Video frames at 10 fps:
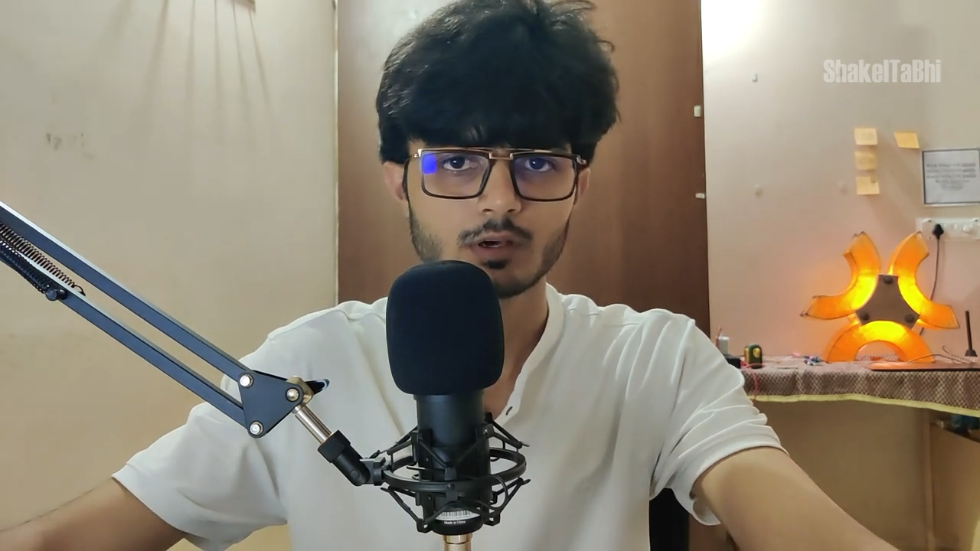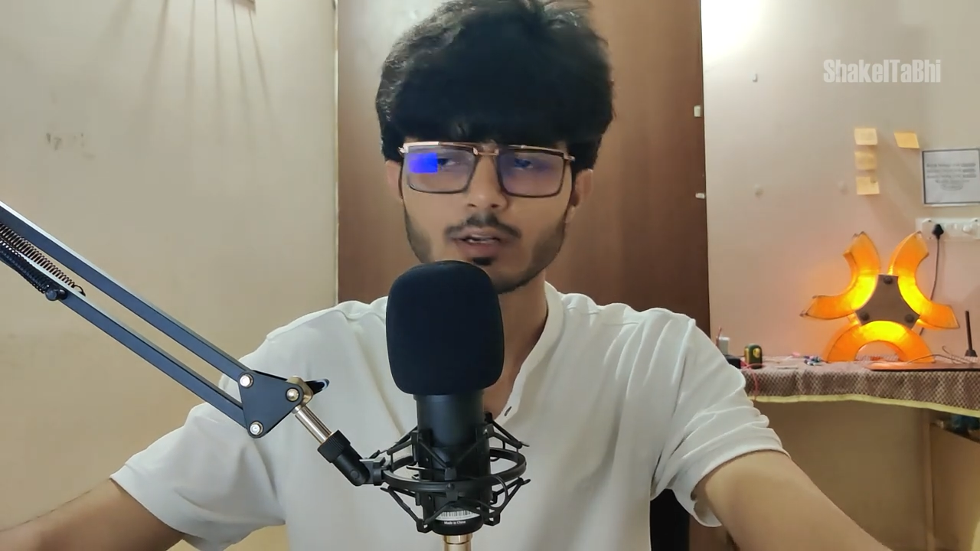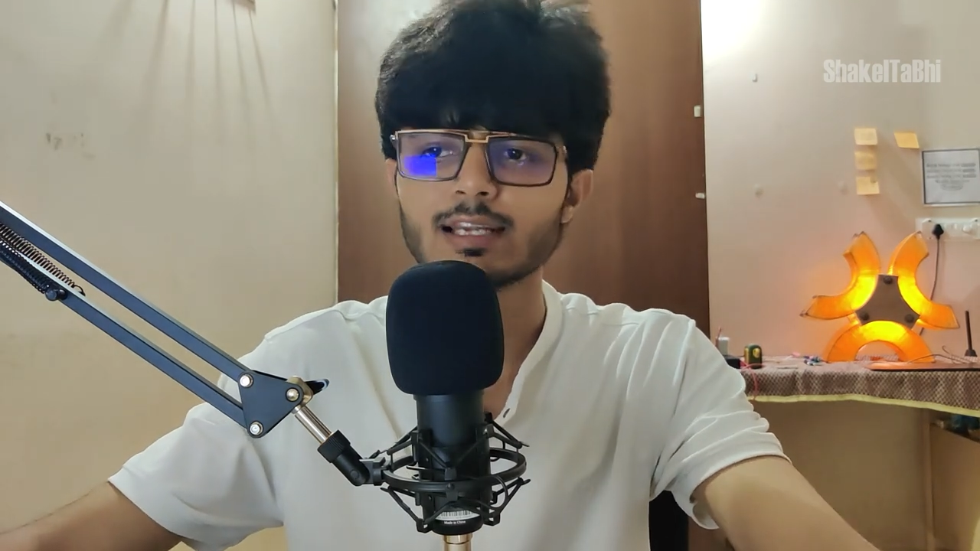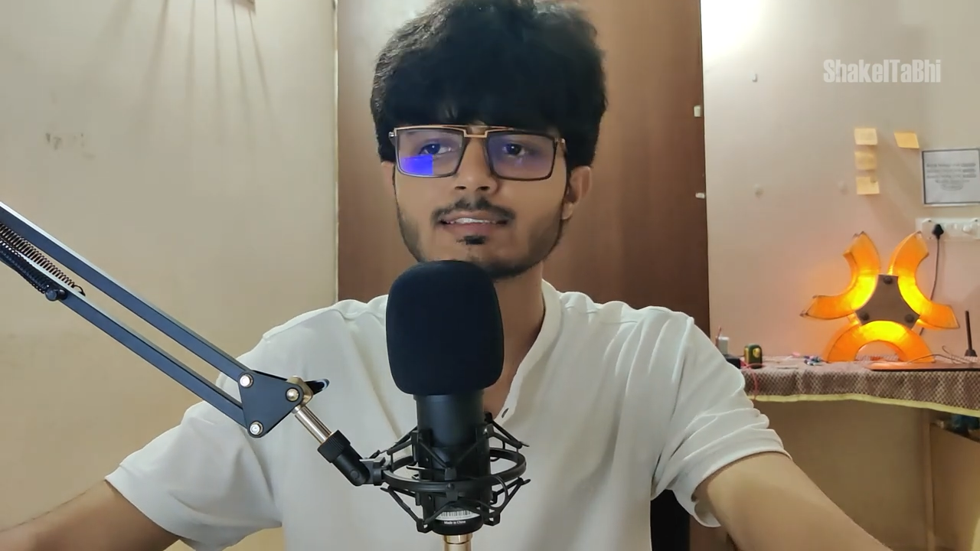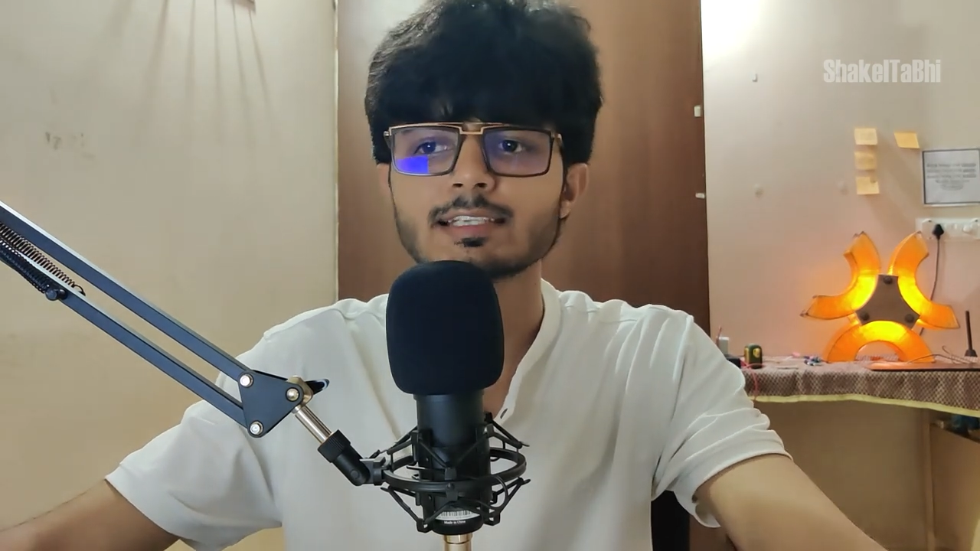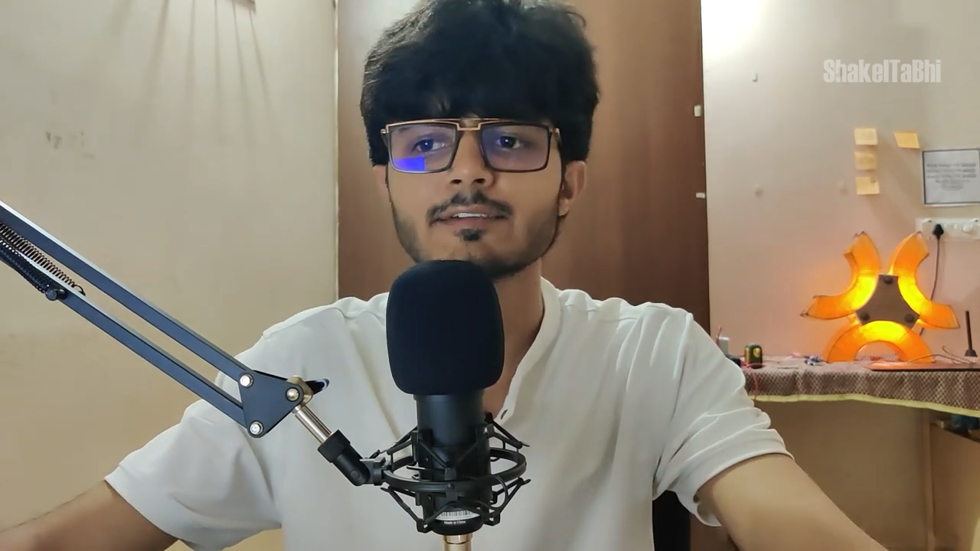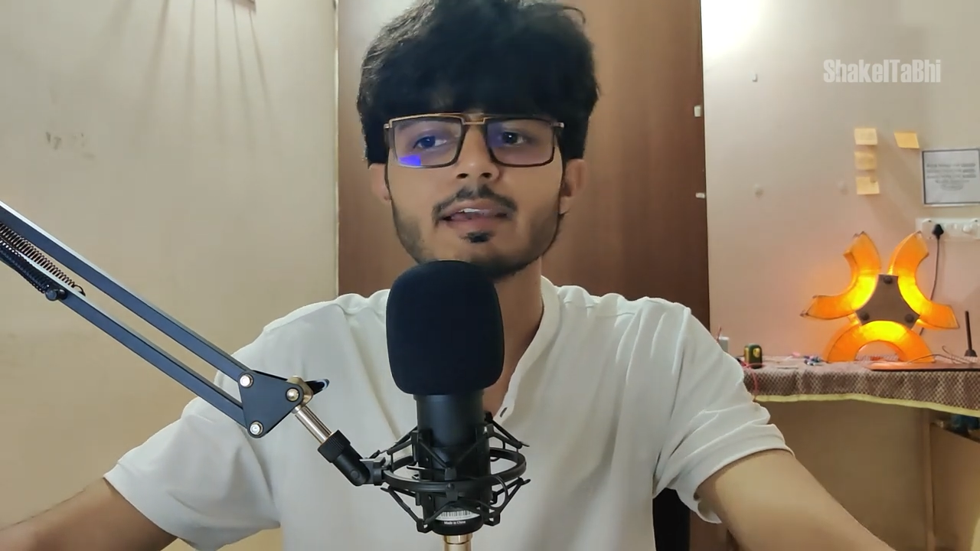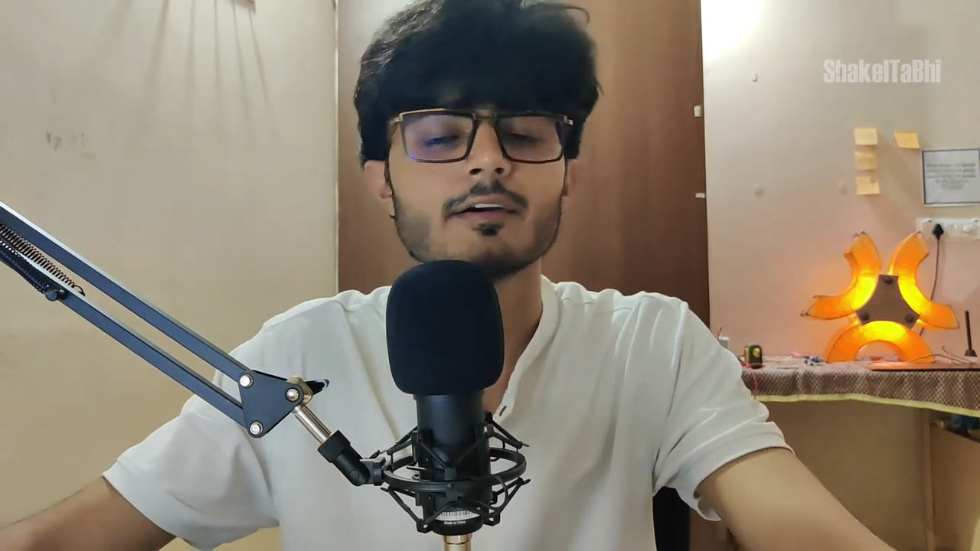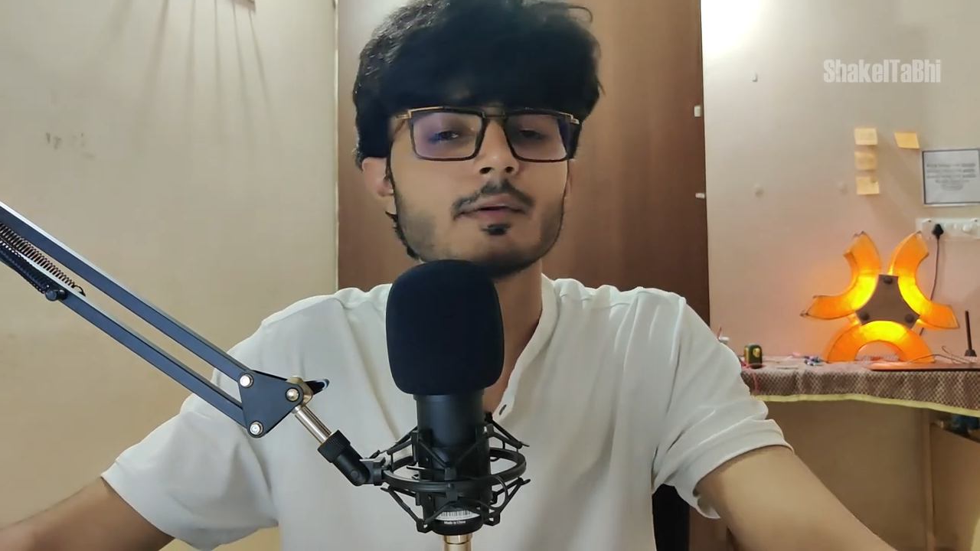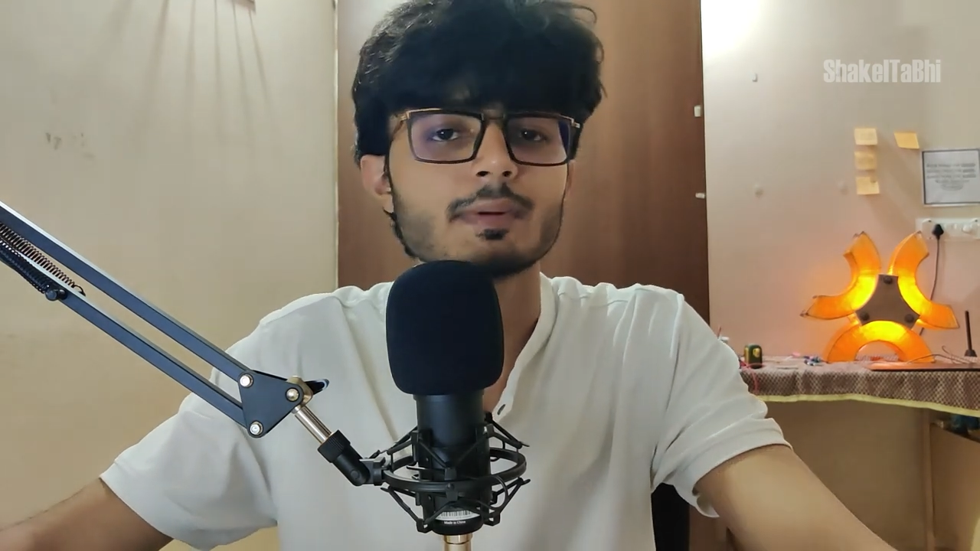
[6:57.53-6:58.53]
or let's say we
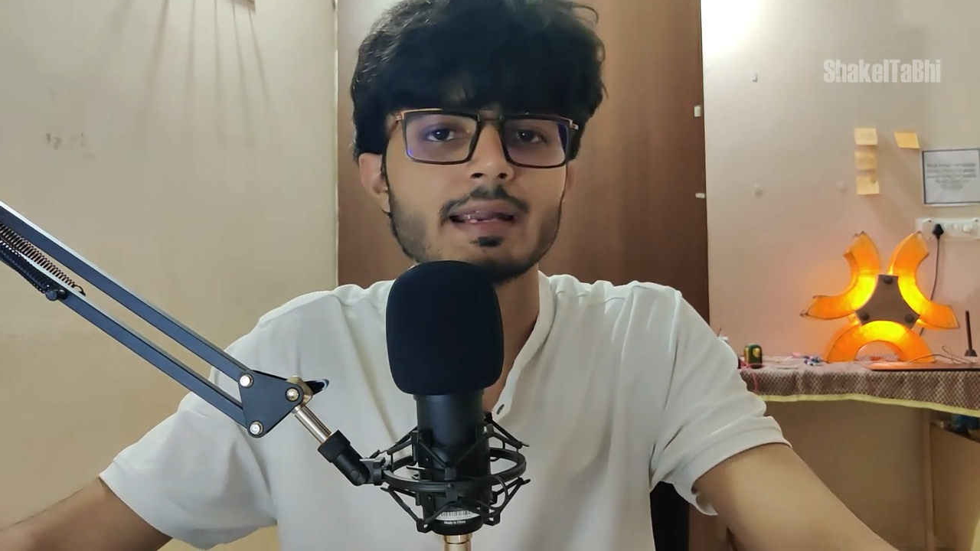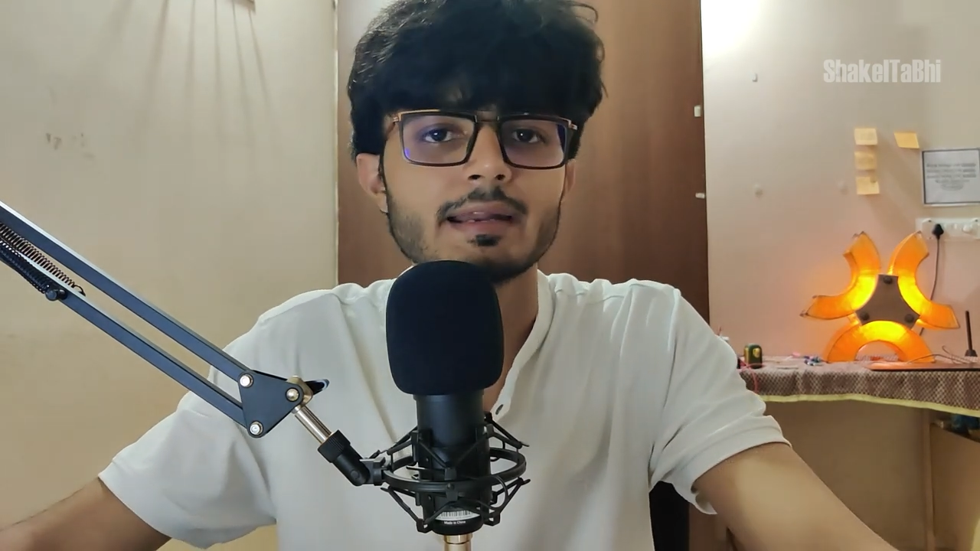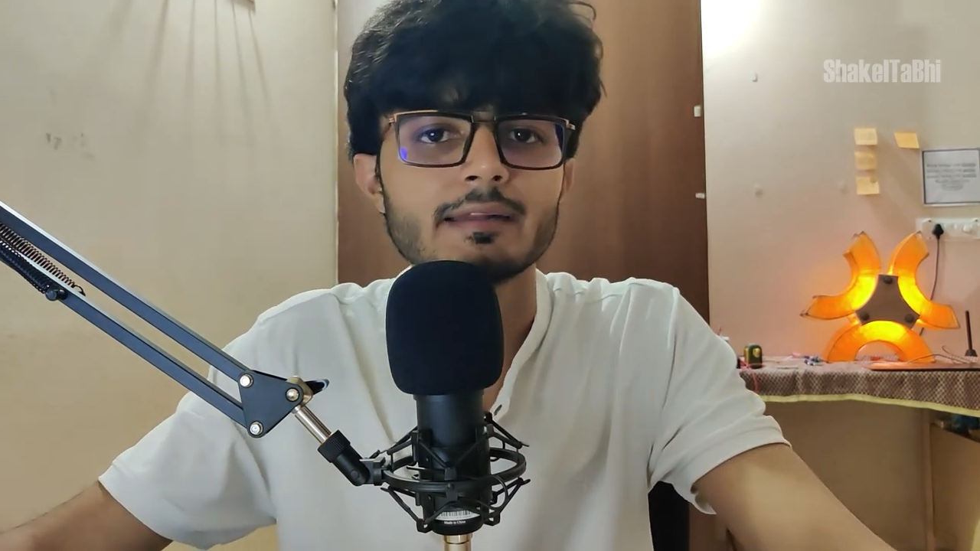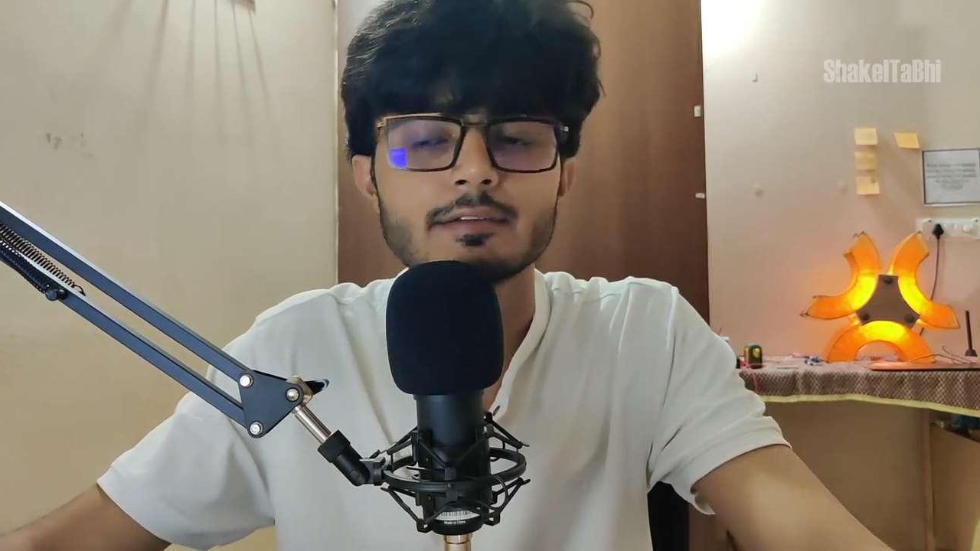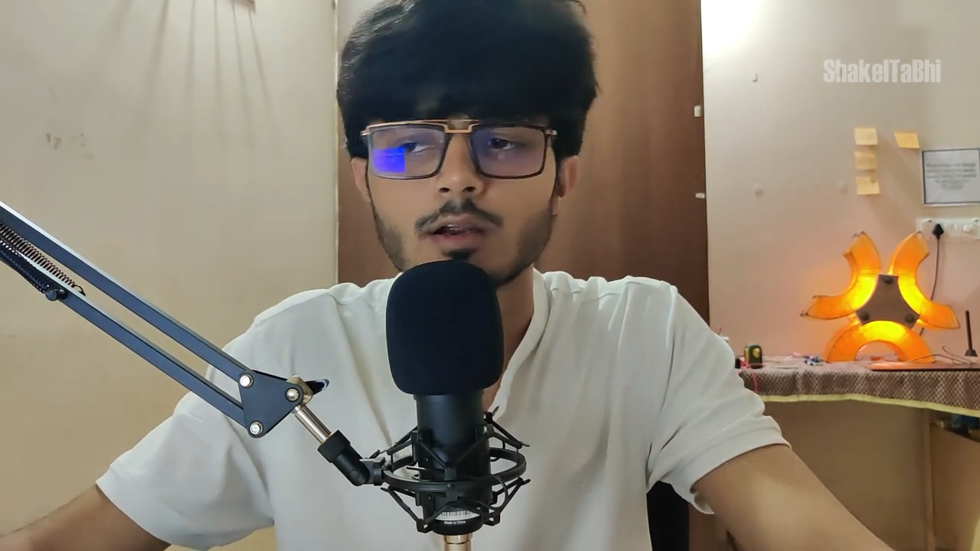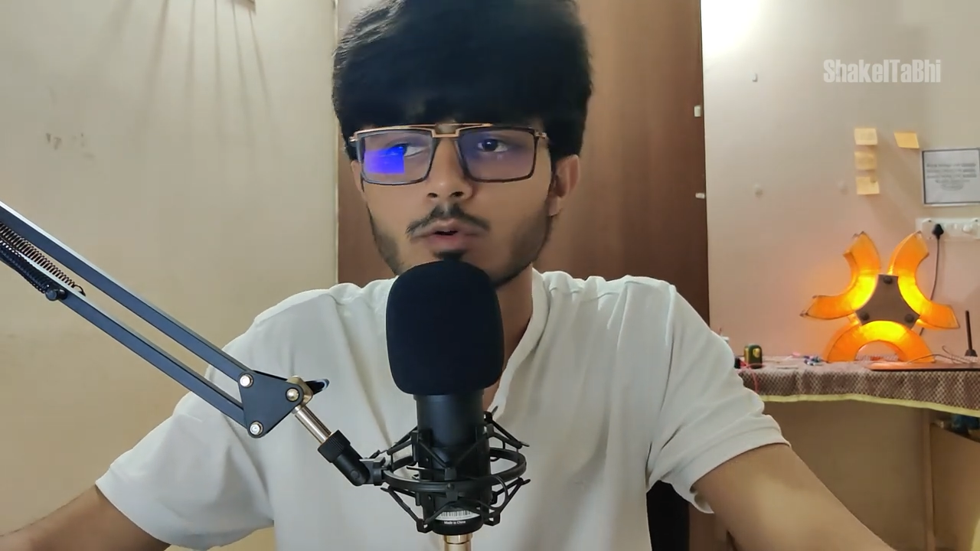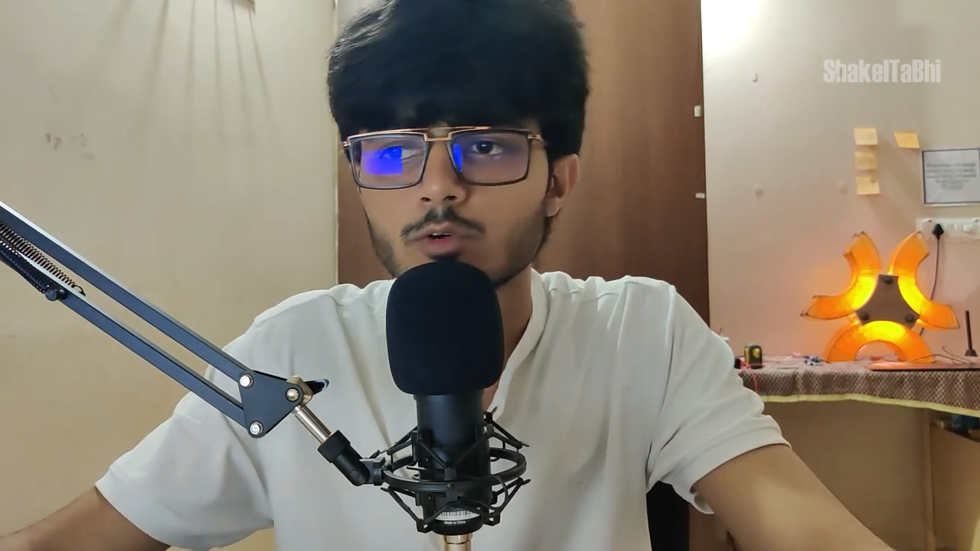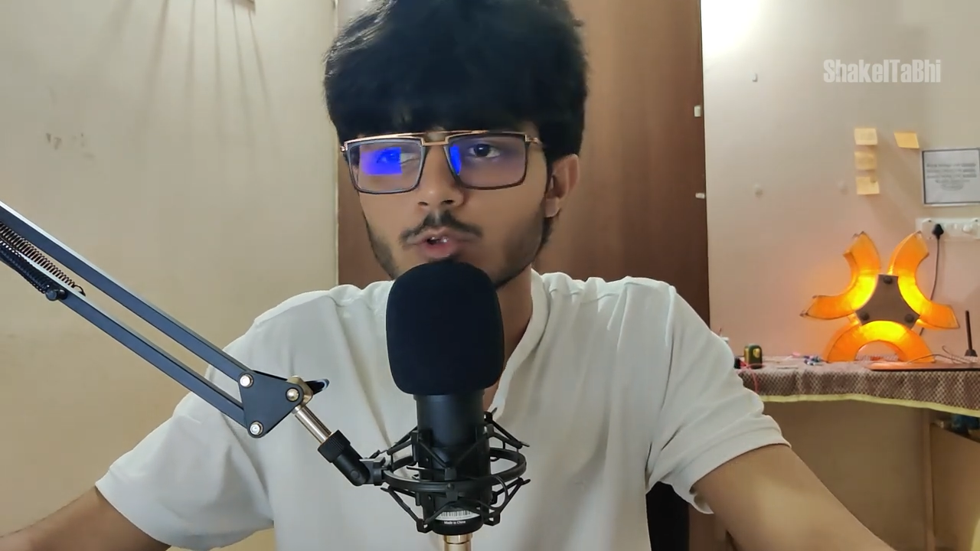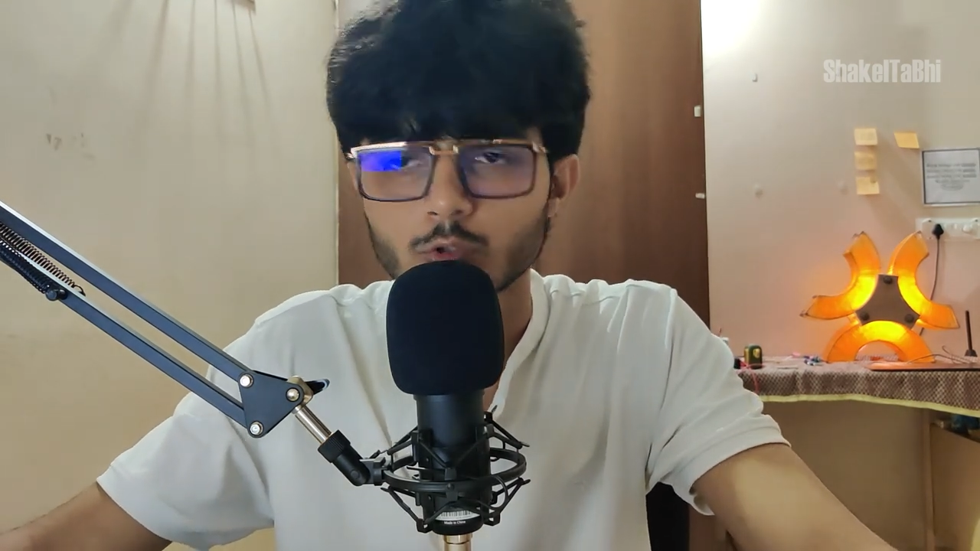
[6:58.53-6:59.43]
have applied in round